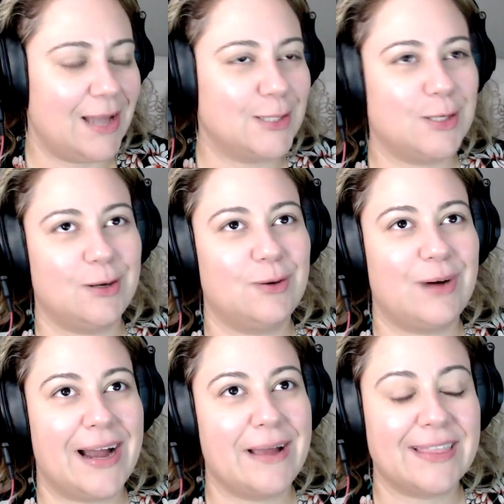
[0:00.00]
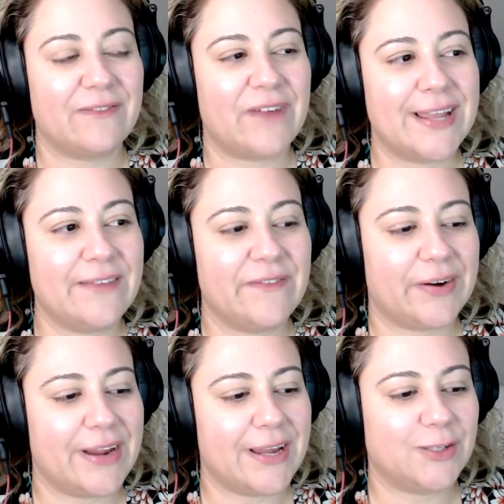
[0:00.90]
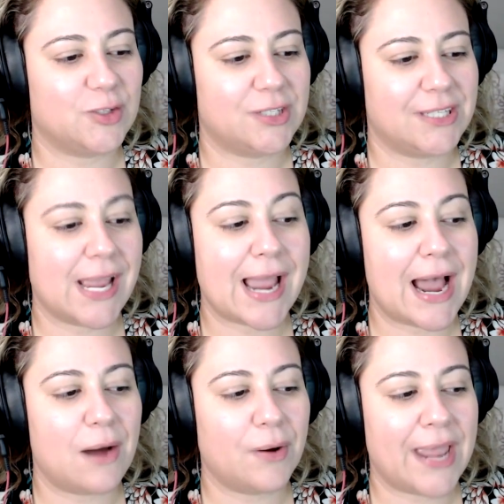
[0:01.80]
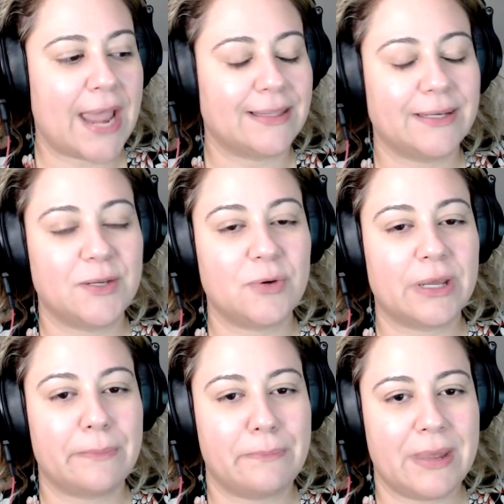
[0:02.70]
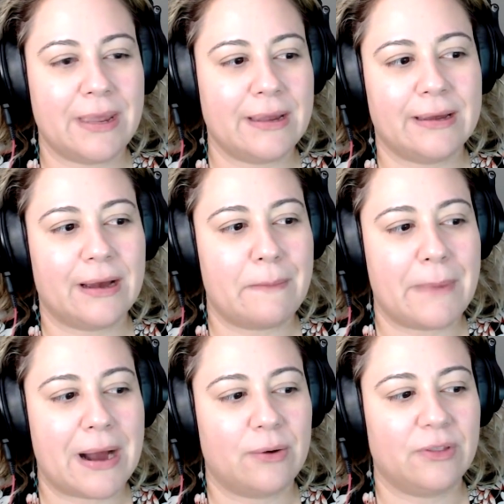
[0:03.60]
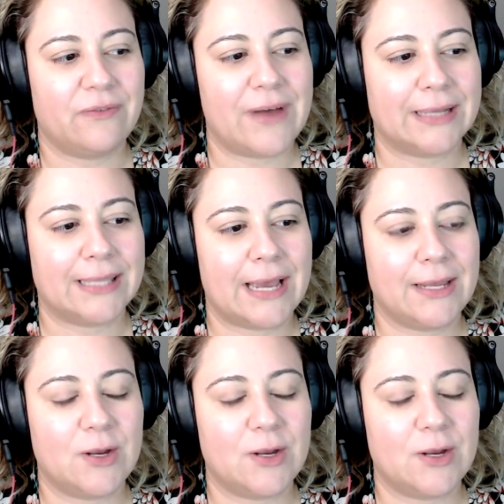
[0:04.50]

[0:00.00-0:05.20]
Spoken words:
So I find it very interesting how candid you can be about the fact that,